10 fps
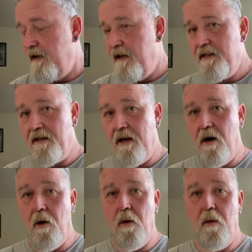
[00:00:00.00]

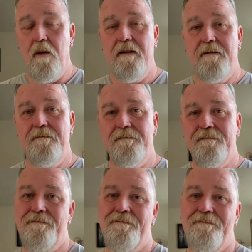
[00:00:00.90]
So,
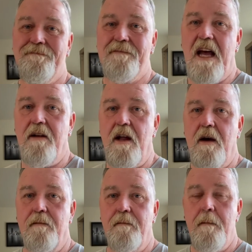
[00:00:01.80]
I don't know.
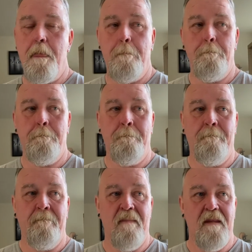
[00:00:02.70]

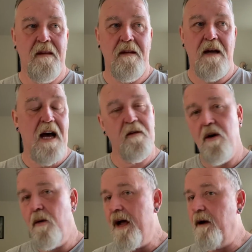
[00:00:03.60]
I don't
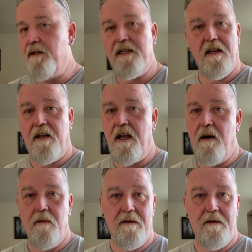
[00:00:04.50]
know how it's going to go.